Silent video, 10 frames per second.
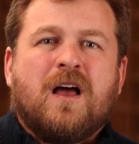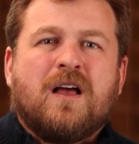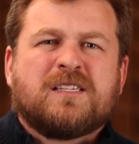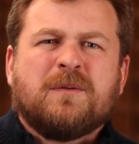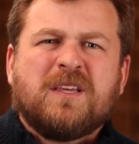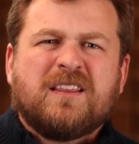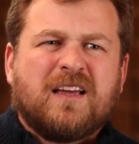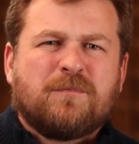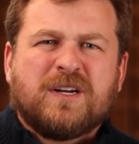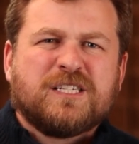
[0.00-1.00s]
something
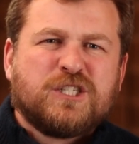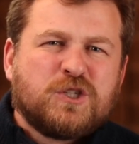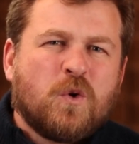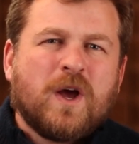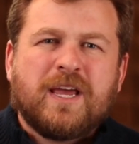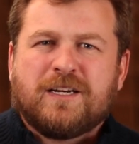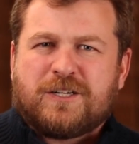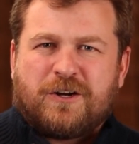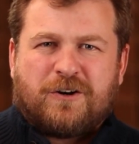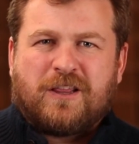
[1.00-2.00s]
that brings joy
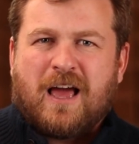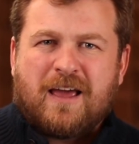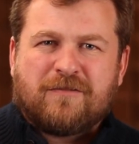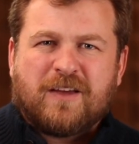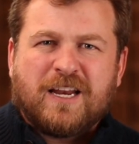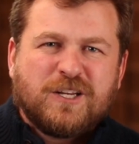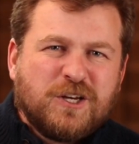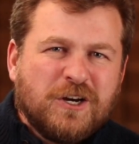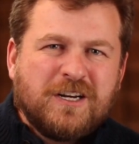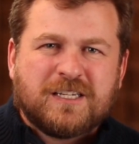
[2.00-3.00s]
into your life and
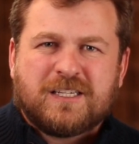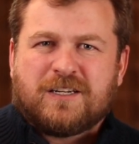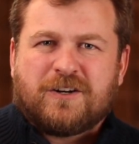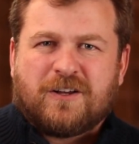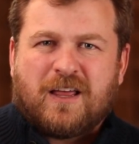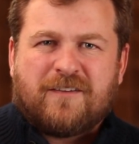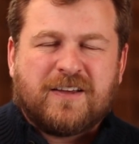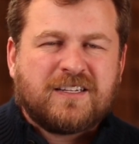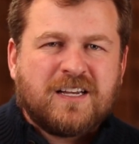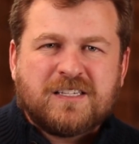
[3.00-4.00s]
goodness into your life.
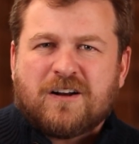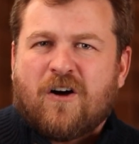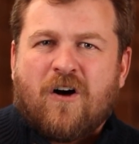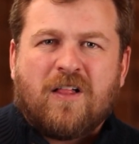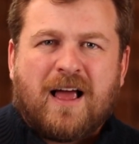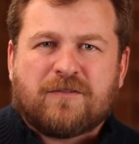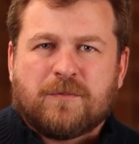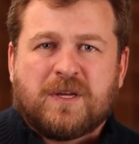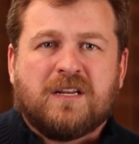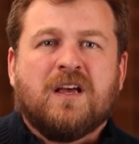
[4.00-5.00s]
It doesn't all have to
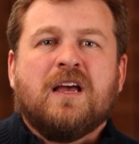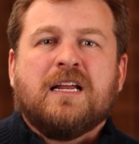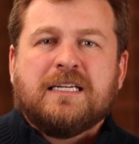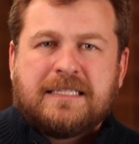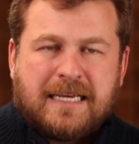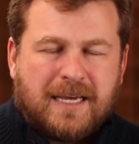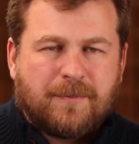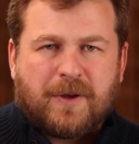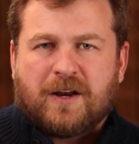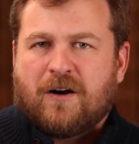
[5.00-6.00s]
be
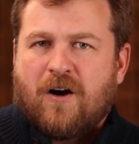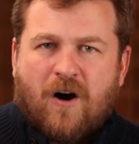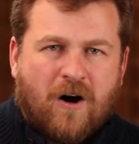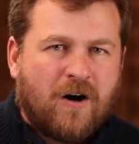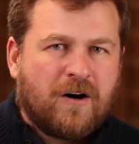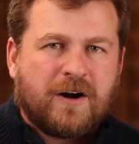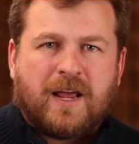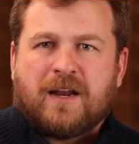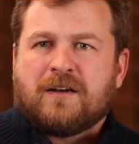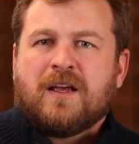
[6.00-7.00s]
deep and hard
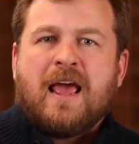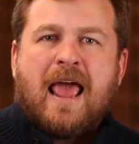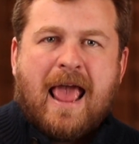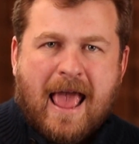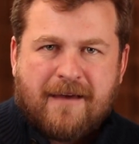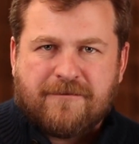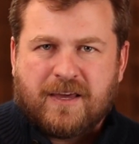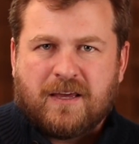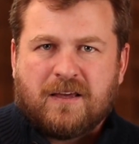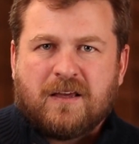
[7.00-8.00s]
and
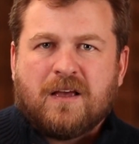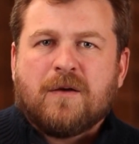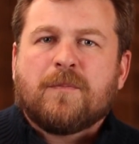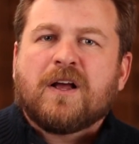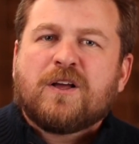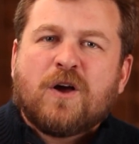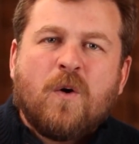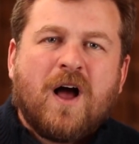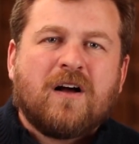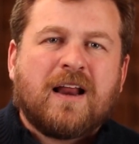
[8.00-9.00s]
heavy, but go
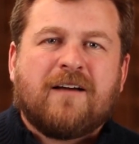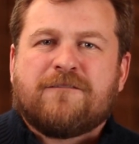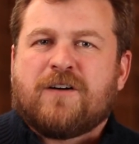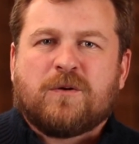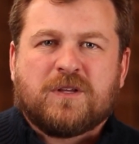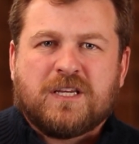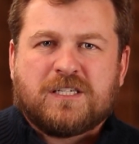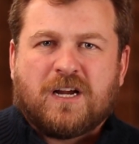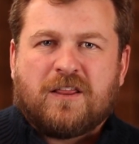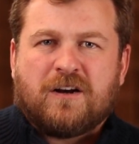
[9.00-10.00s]
out and have fun with
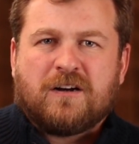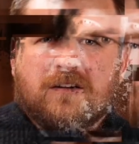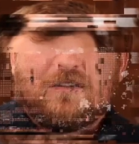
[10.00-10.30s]
each other.